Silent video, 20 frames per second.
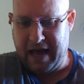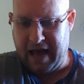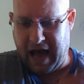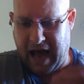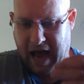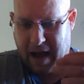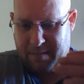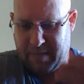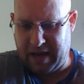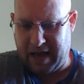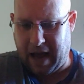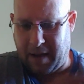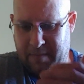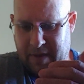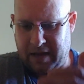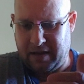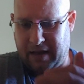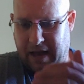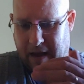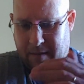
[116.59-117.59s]

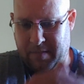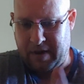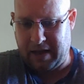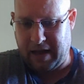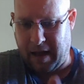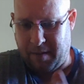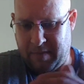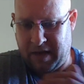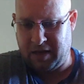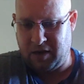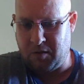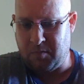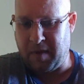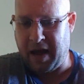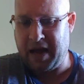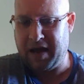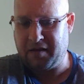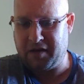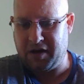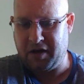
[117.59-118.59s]
you
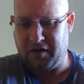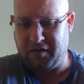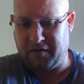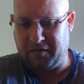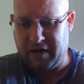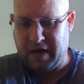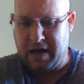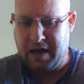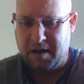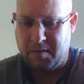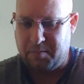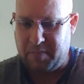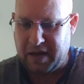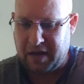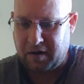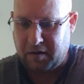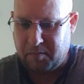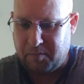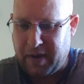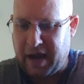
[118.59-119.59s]
may could have been
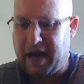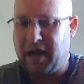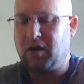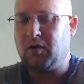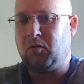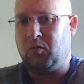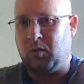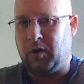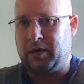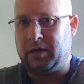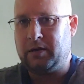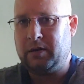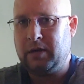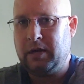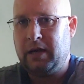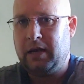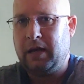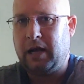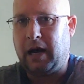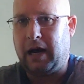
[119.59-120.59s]
a better one
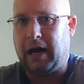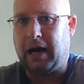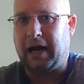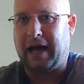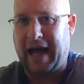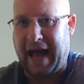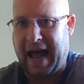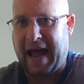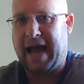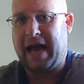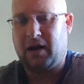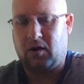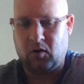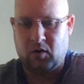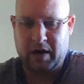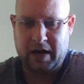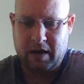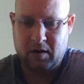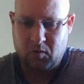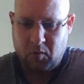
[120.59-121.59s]
at or
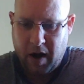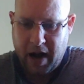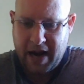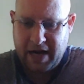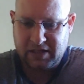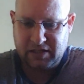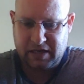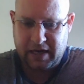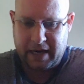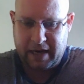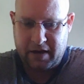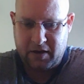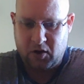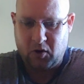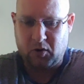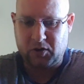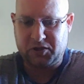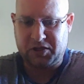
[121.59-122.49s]
in raising your